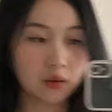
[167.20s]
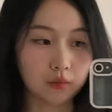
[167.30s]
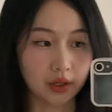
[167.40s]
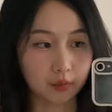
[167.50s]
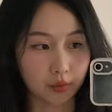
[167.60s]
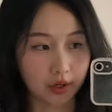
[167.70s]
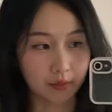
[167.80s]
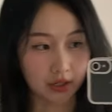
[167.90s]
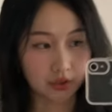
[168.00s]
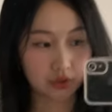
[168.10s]
Like, pretty
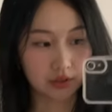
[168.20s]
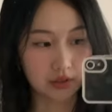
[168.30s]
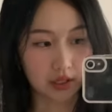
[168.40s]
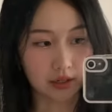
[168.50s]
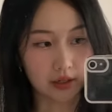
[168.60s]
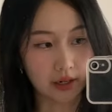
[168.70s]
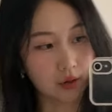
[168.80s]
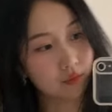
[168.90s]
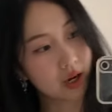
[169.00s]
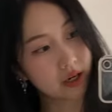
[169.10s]
much done
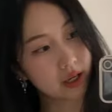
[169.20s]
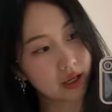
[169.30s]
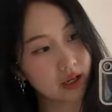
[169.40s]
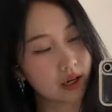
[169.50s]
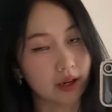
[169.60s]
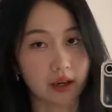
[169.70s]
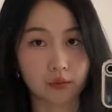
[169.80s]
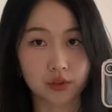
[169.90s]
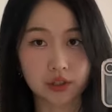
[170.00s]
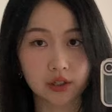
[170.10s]
getting ready and
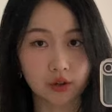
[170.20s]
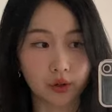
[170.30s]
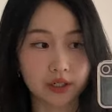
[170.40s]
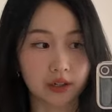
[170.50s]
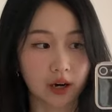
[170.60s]
we're just gonna go get dinner.